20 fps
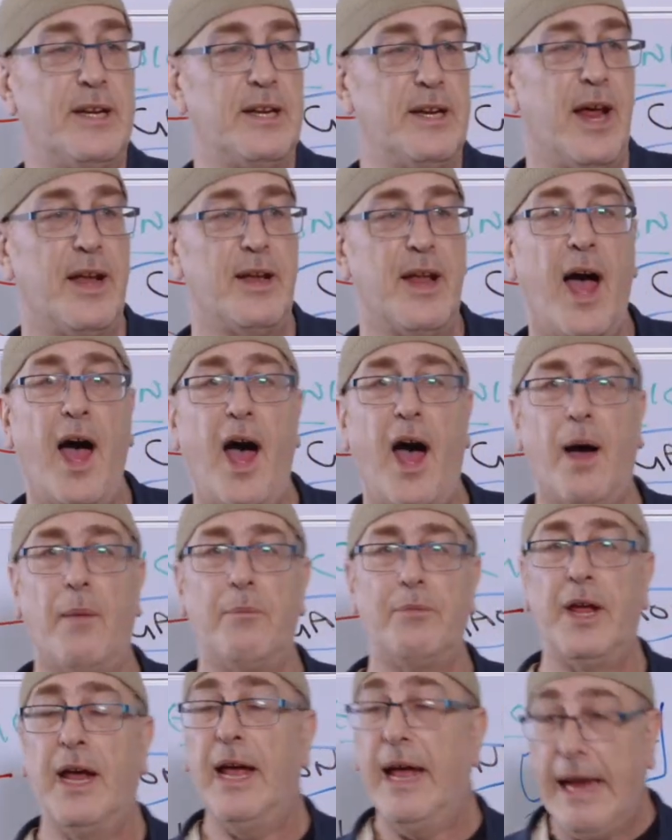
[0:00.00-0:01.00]
and
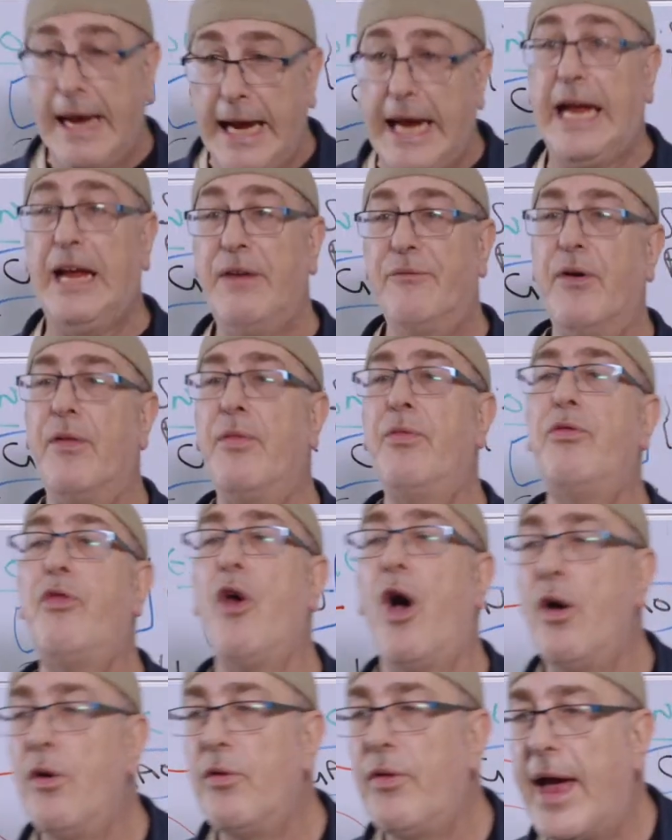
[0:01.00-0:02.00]
unharmed, even
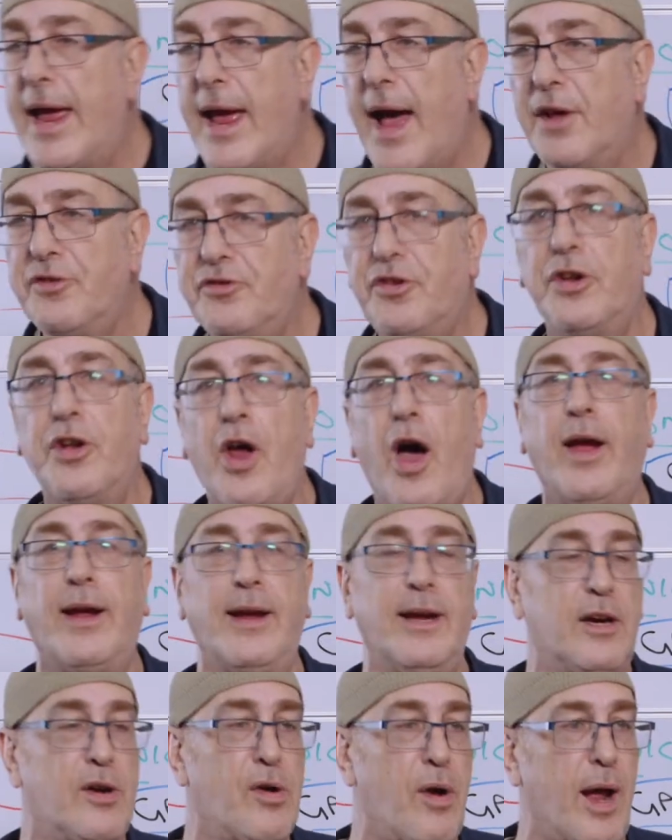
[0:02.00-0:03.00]
though they are
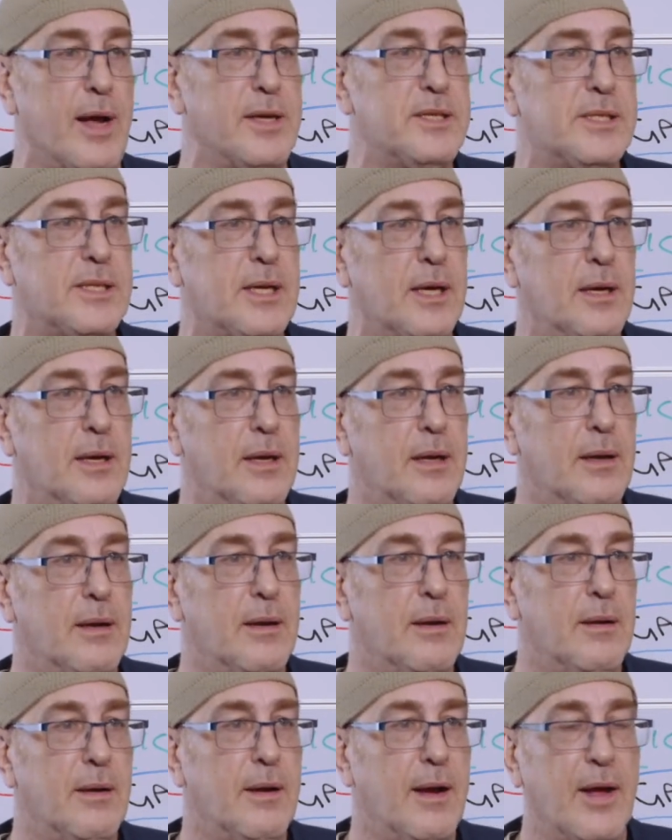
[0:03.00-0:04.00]
denying Christ.
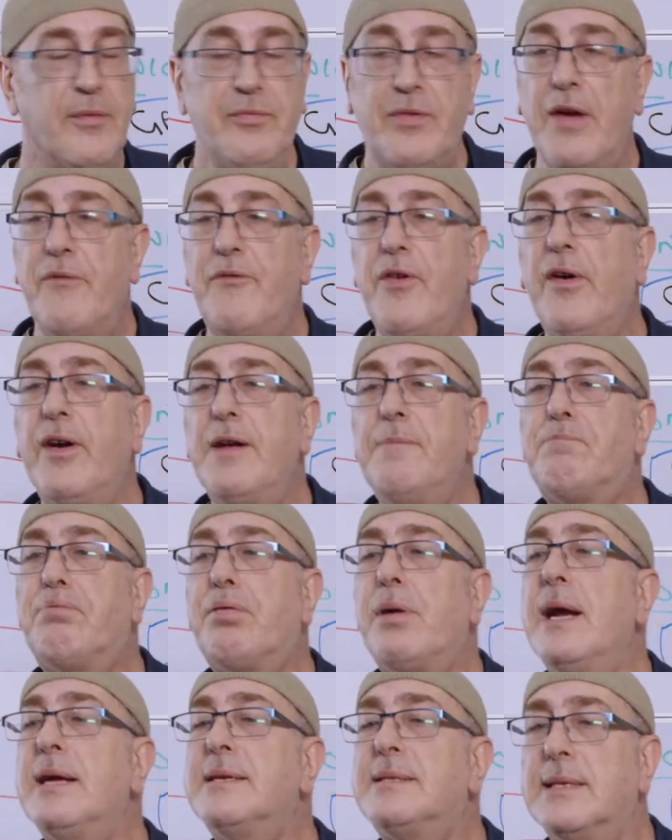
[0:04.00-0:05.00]
And their very
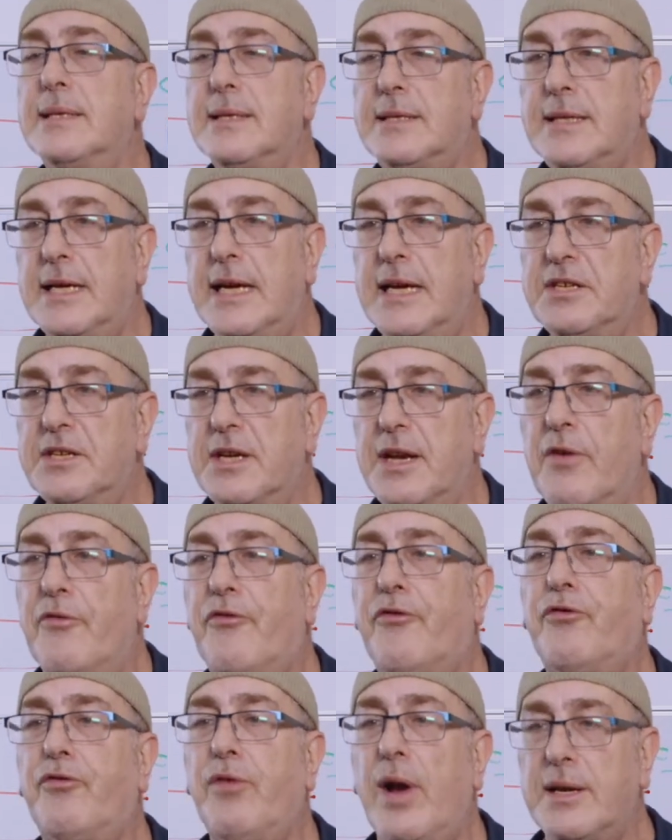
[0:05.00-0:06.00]
presence is an
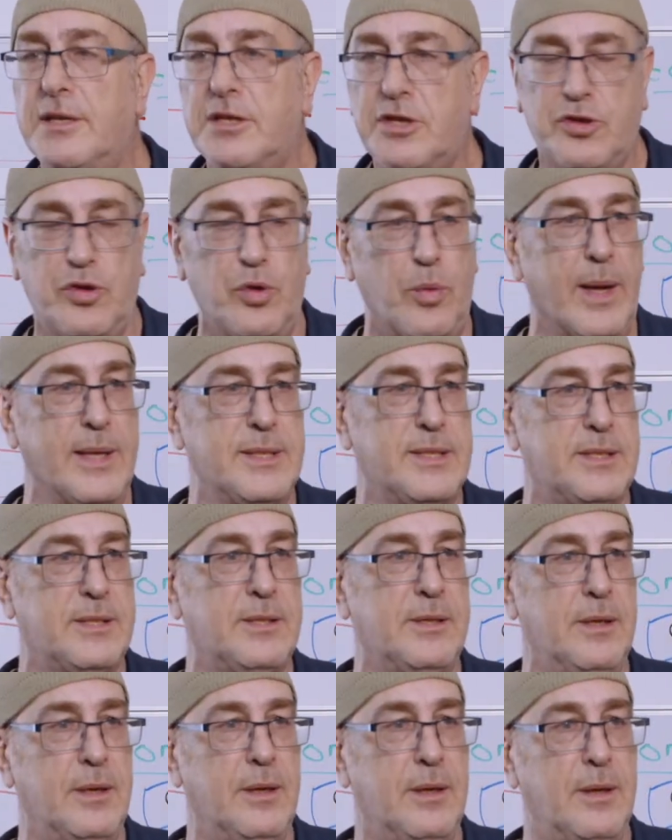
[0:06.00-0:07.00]
affront to
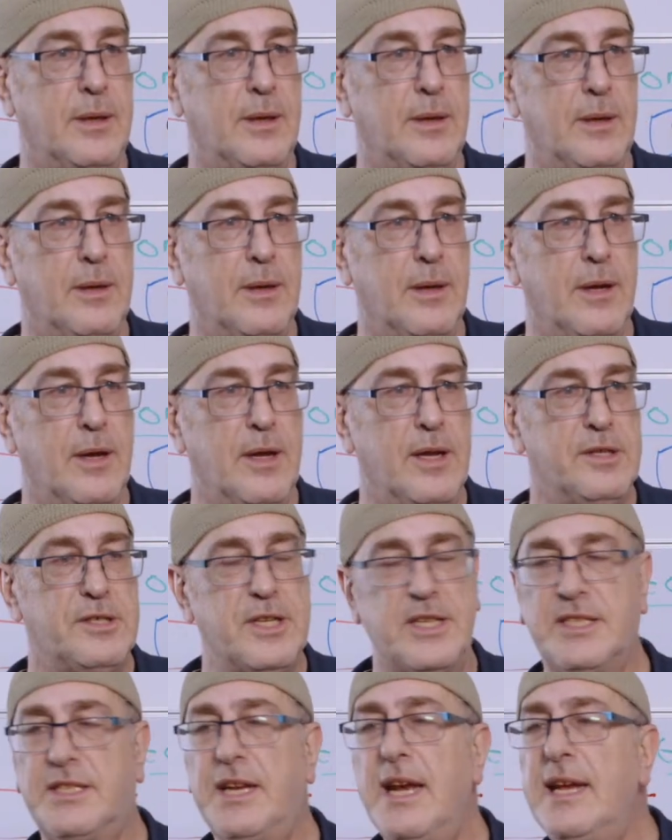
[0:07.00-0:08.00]
us.
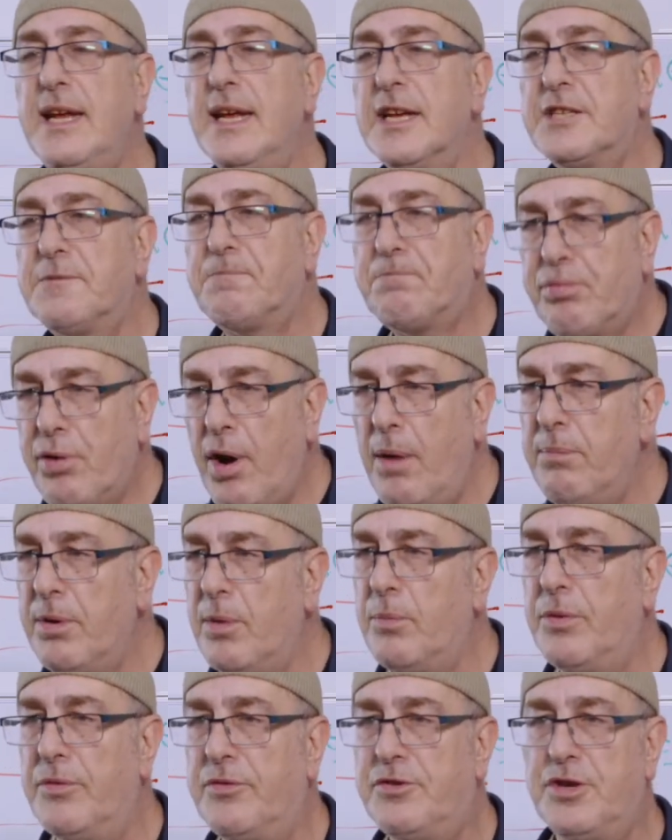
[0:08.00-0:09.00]
Justinian's
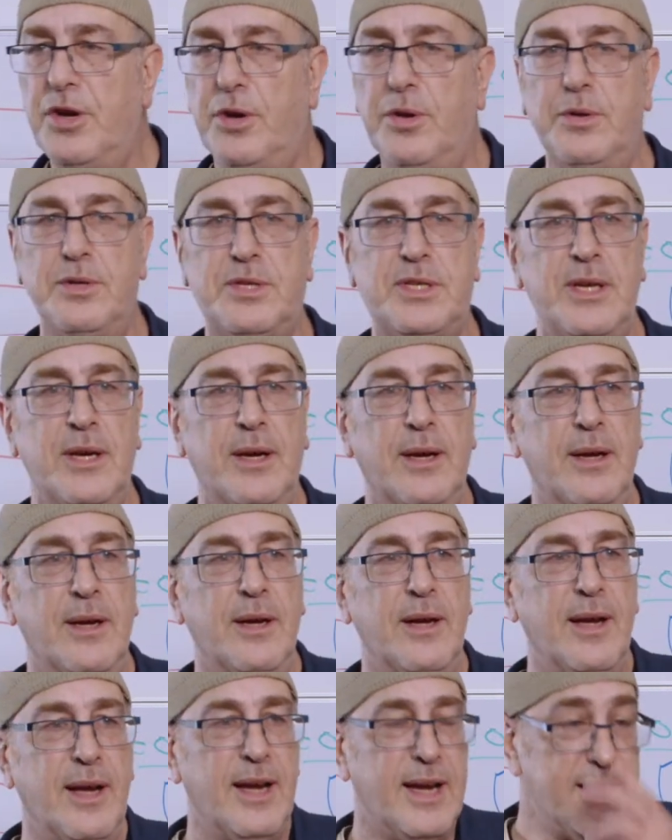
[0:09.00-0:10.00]
problem with Jews
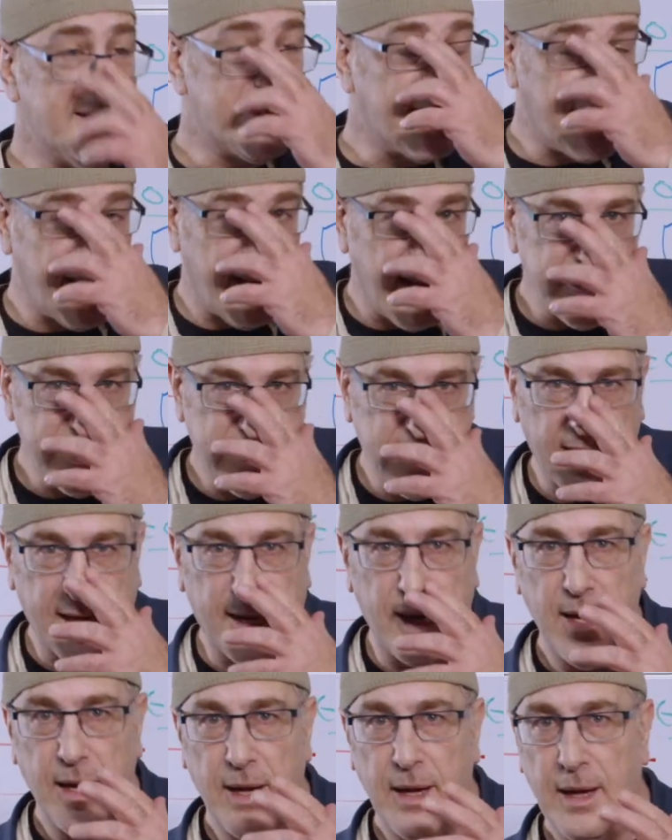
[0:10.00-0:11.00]
is
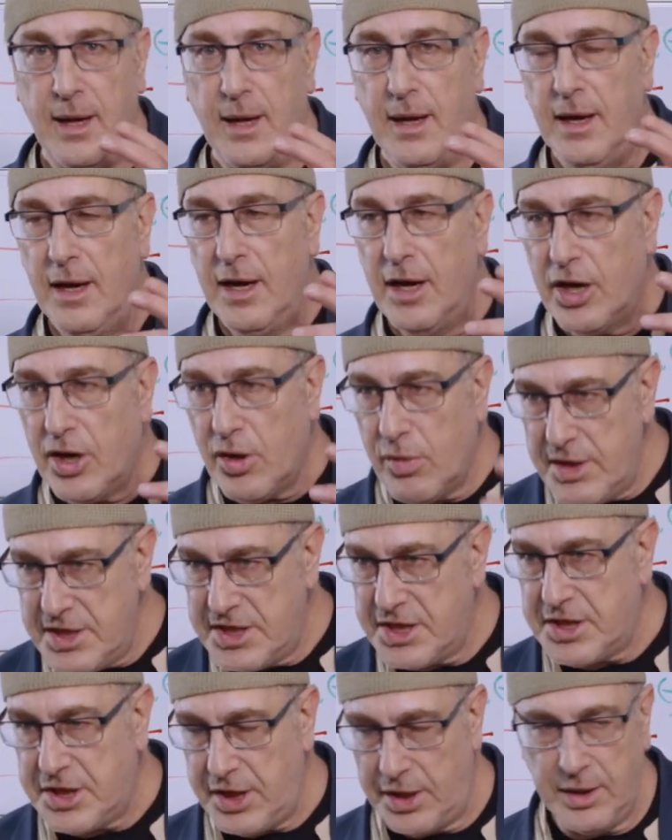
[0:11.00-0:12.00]
classic
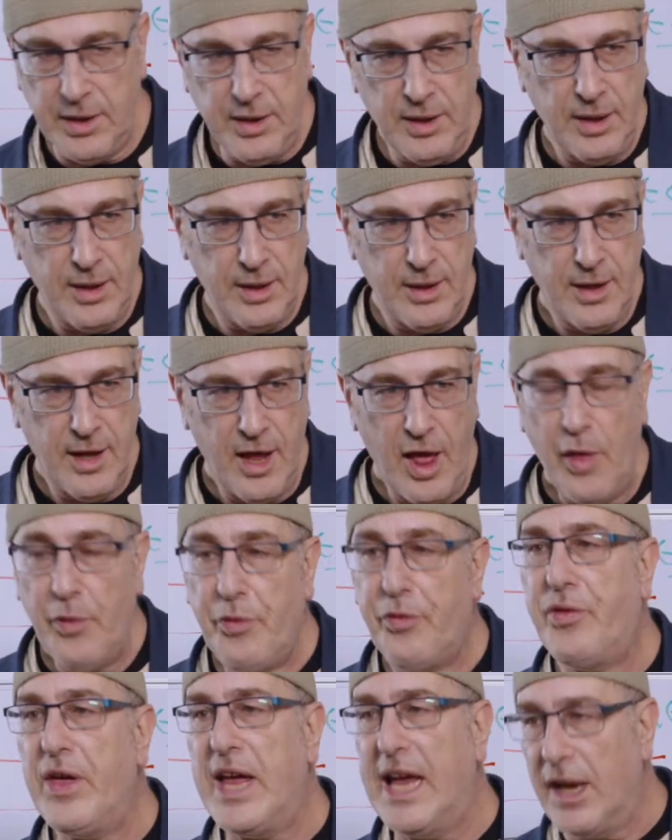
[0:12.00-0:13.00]
Christian
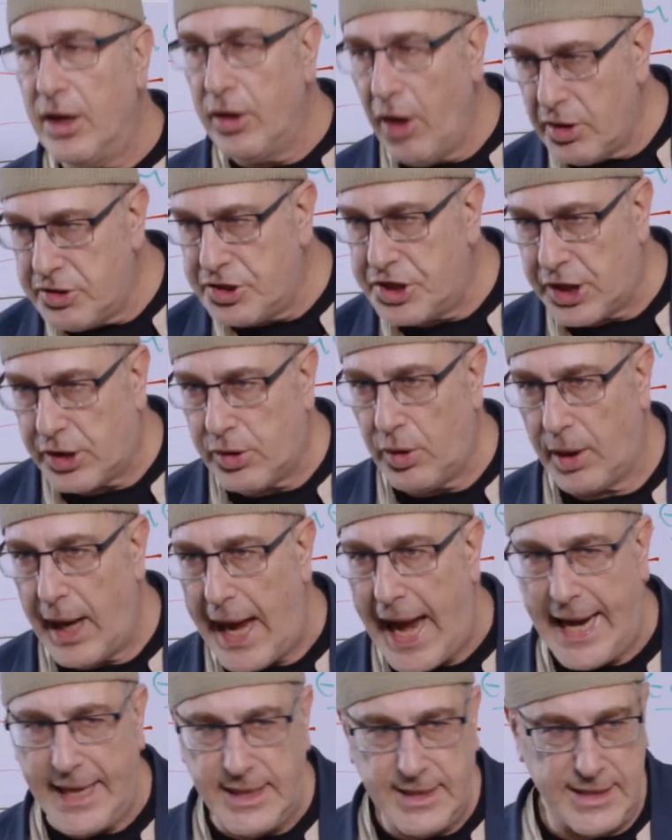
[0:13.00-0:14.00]
theological
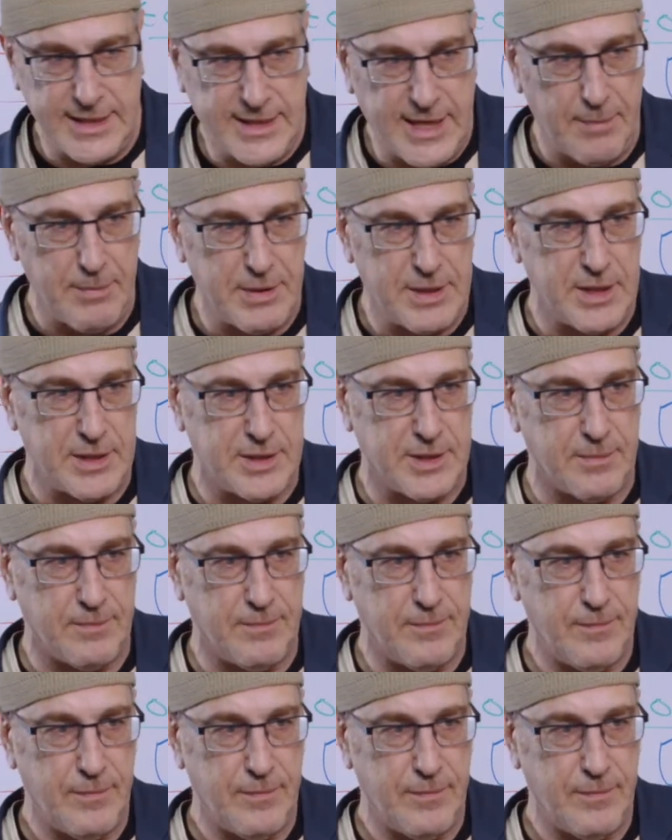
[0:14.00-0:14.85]
anti-Semitism.